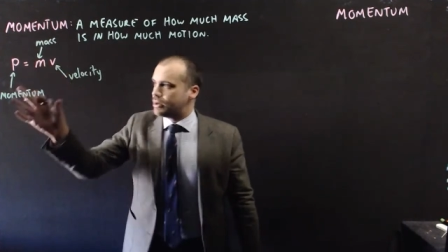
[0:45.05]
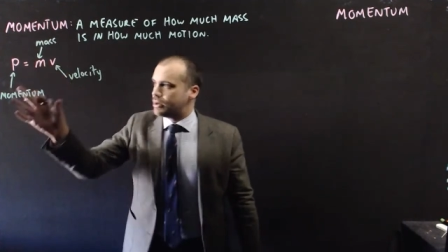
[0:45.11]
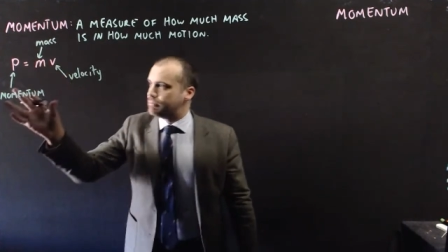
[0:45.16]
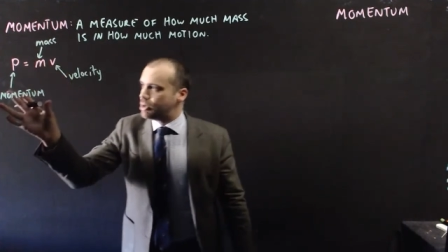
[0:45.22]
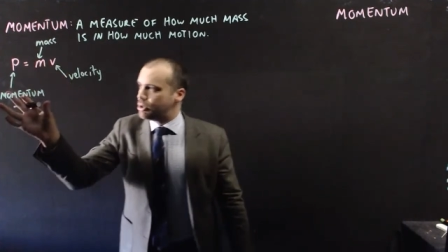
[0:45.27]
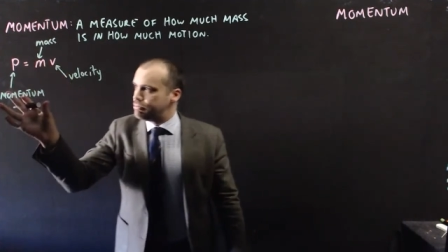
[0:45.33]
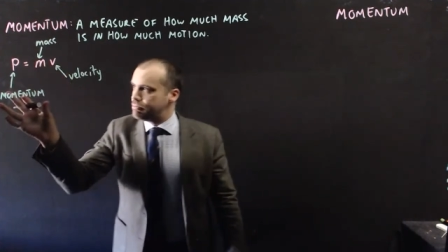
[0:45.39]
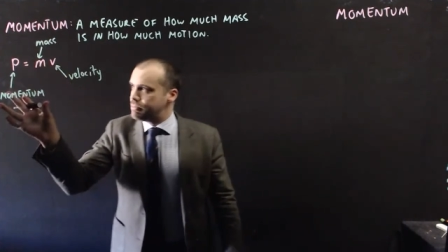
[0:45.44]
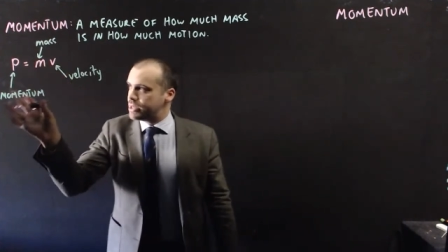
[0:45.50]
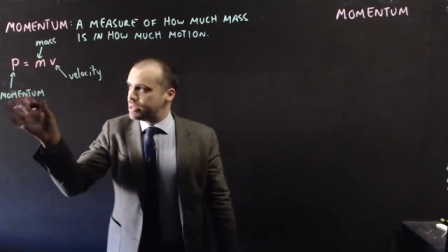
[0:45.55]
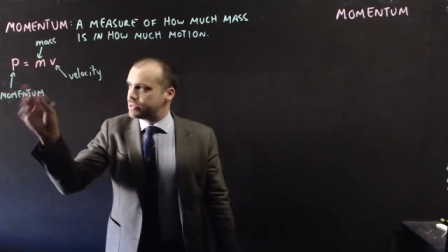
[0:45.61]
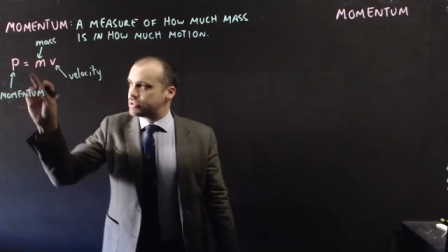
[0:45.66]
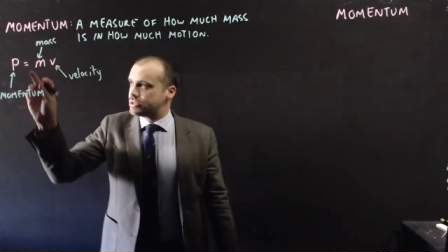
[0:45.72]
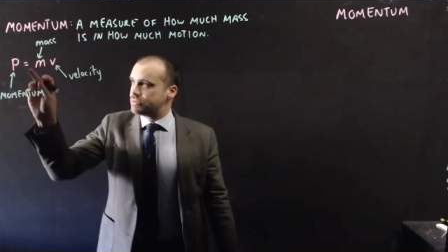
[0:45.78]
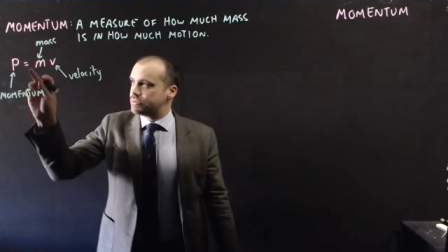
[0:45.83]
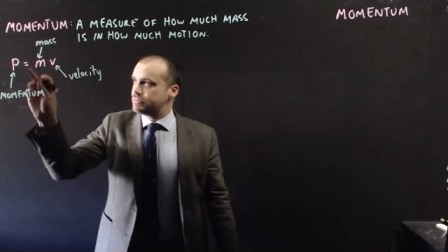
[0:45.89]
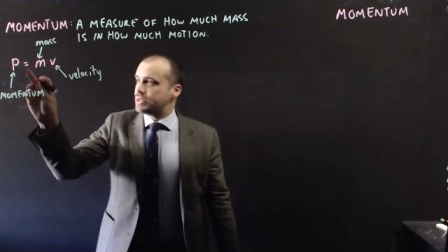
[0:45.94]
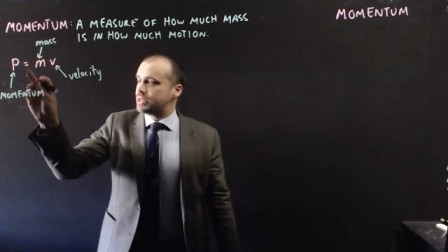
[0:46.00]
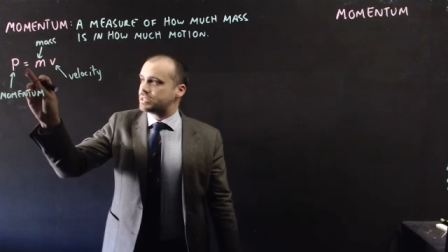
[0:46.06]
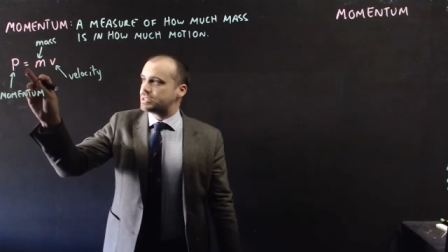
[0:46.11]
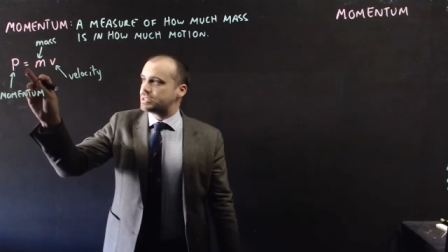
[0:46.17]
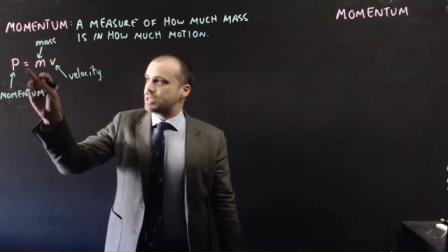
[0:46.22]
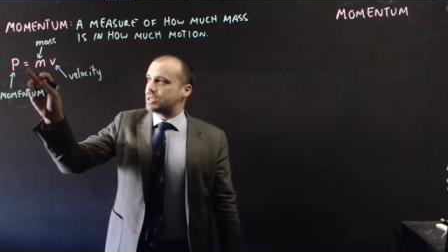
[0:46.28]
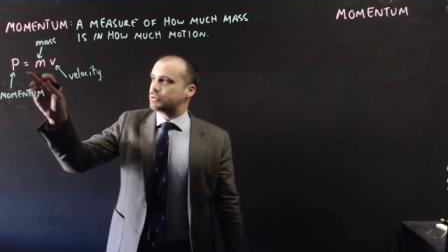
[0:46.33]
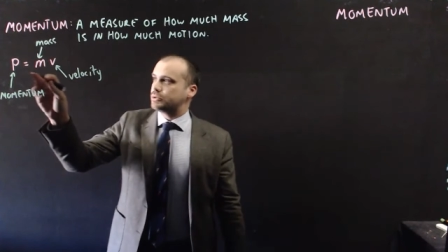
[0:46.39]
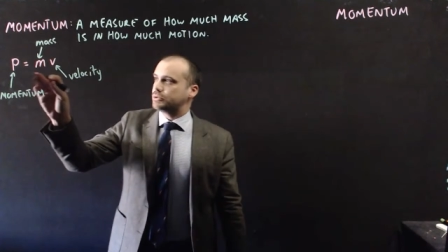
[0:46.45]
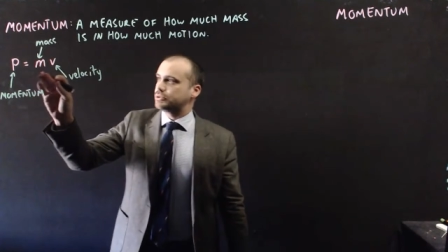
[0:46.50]
Momentum is
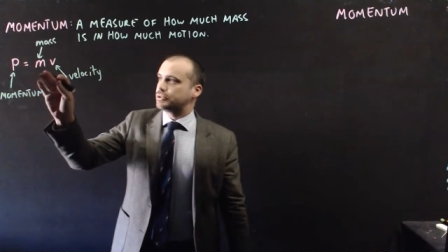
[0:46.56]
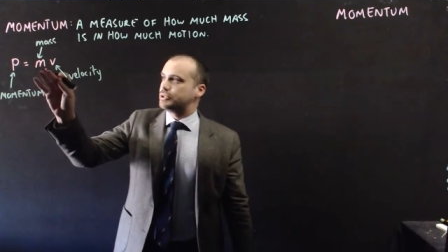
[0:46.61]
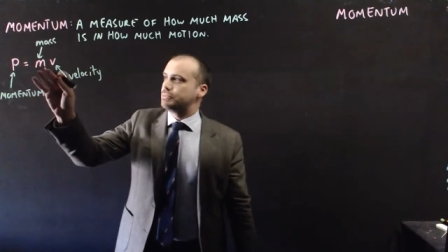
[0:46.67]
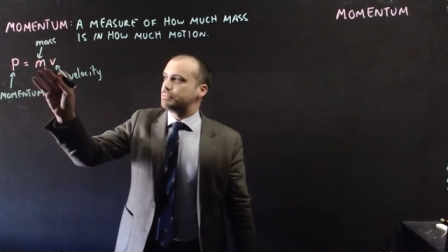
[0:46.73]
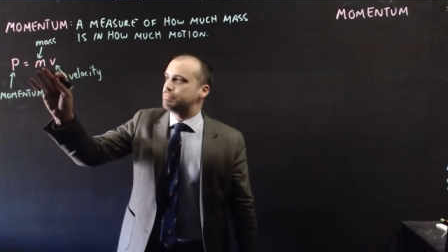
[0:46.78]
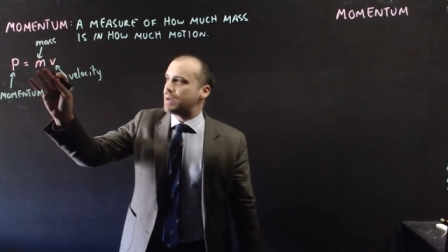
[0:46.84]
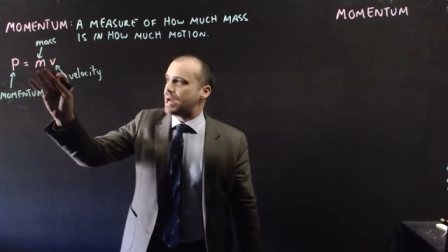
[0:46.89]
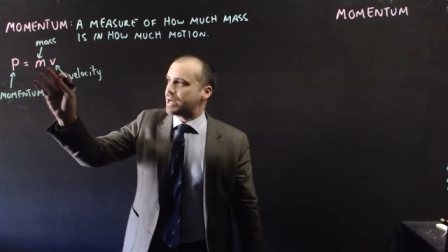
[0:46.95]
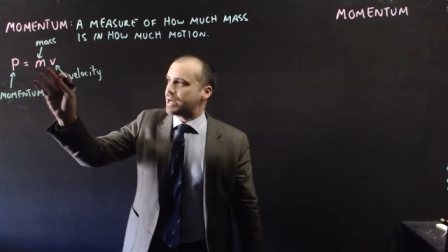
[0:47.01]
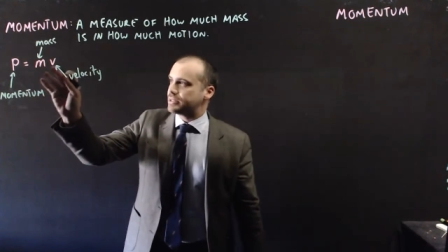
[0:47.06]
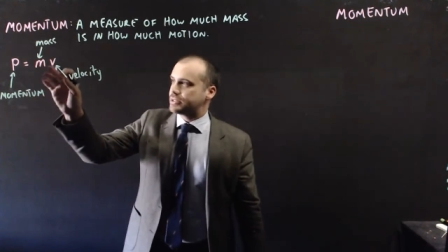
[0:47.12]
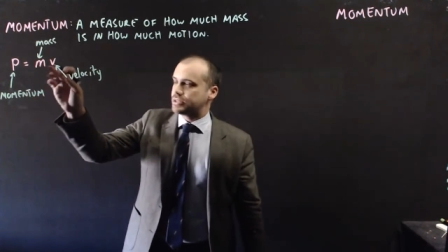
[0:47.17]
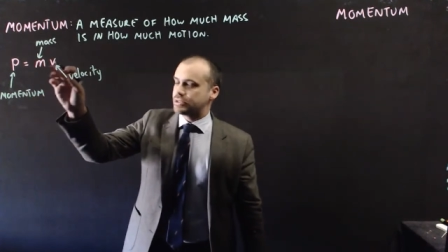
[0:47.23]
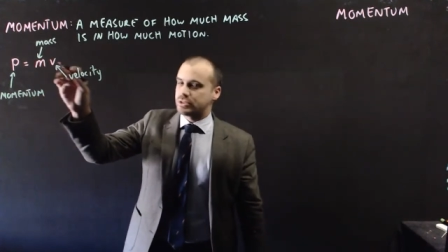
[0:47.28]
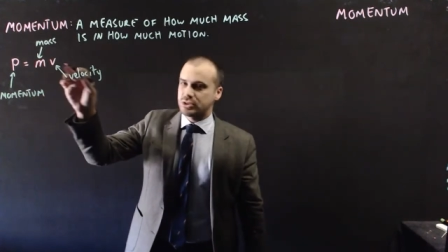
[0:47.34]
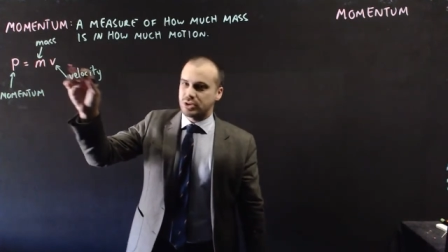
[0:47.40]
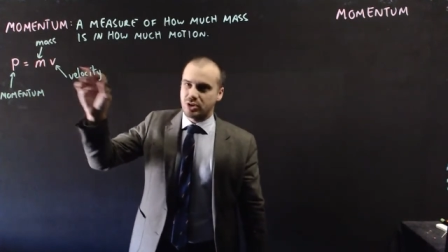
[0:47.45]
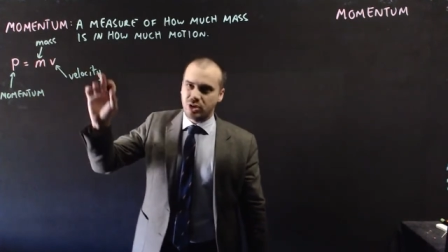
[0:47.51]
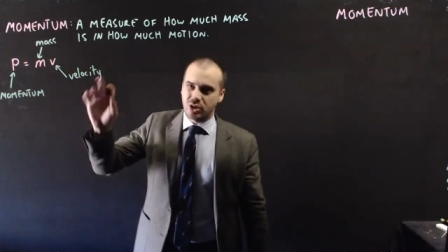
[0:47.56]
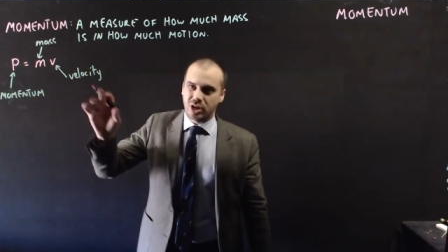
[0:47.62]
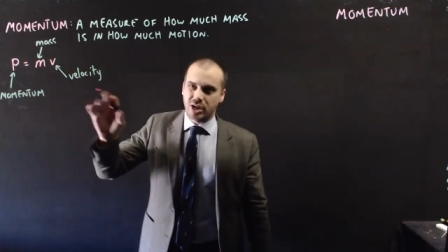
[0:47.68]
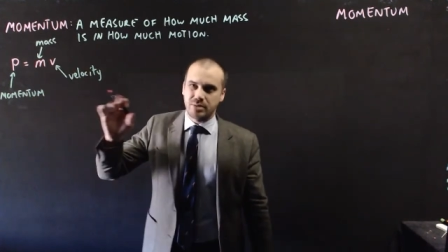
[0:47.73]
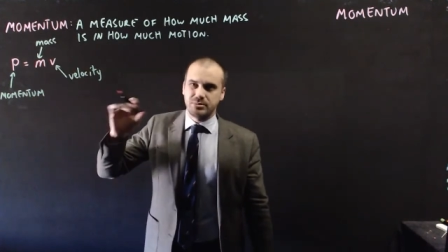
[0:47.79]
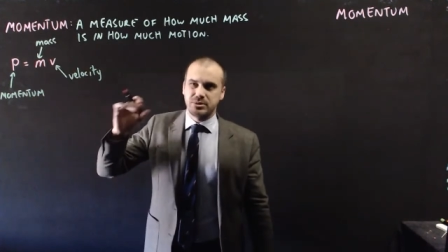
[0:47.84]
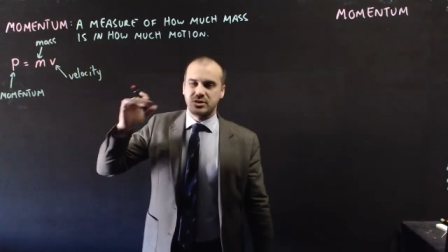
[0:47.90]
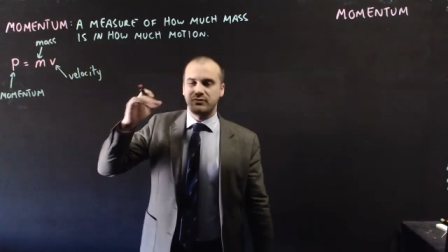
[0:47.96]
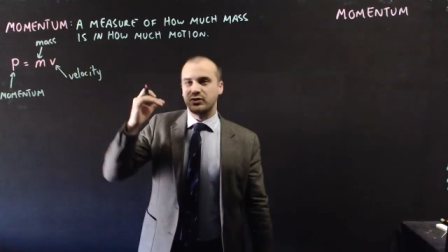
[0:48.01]
equal to mass
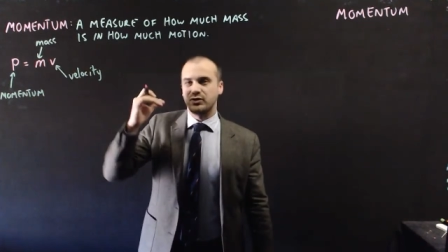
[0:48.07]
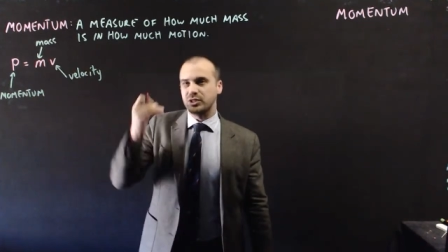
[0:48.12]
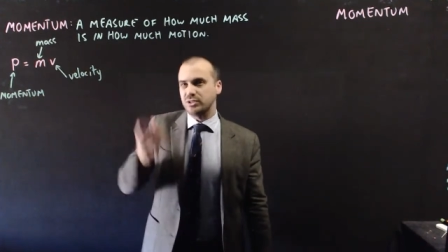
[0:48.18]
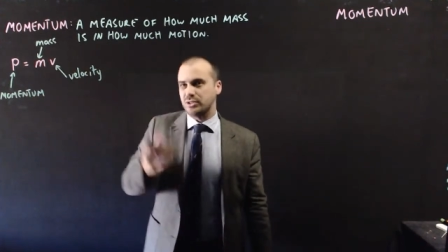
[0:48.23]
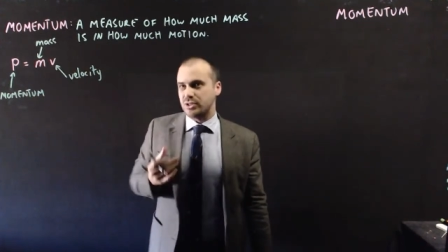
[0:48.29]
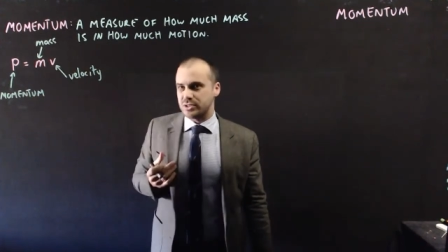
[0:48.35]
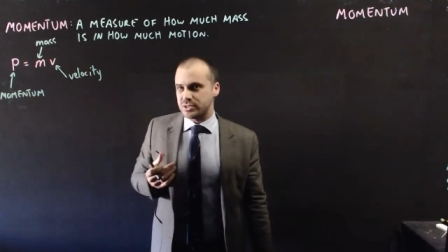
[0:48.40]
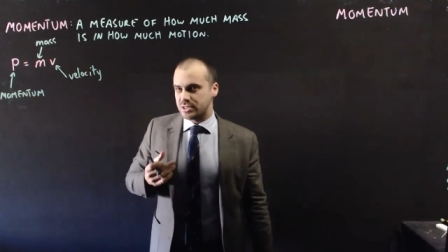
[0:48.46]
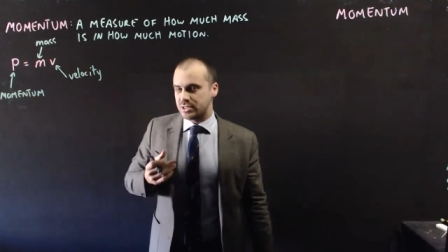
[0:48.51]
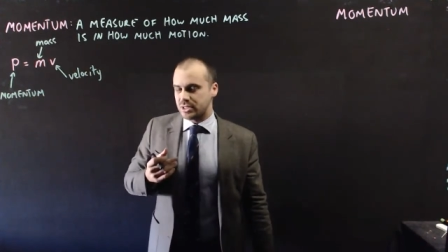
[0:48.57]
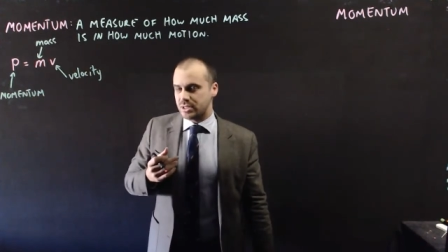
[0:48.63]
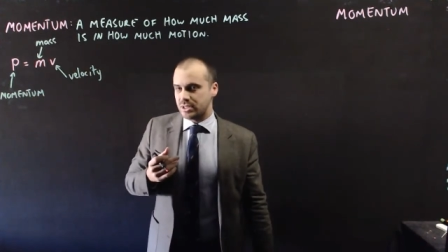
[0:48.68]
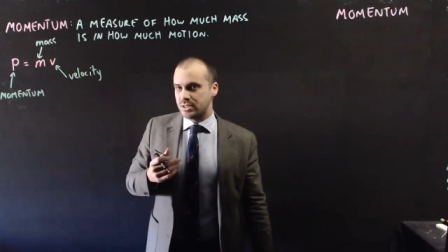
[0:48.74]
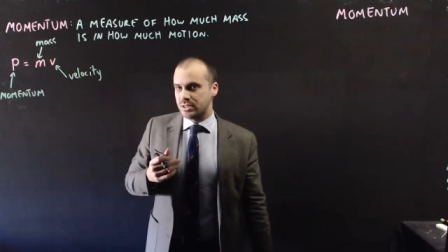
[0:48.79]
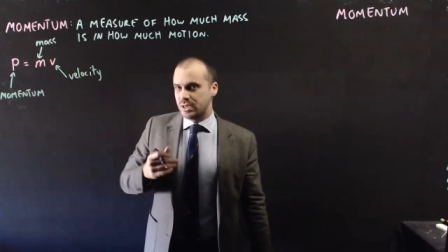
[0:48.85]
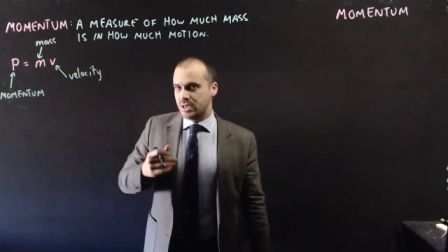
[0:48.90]
times velocity.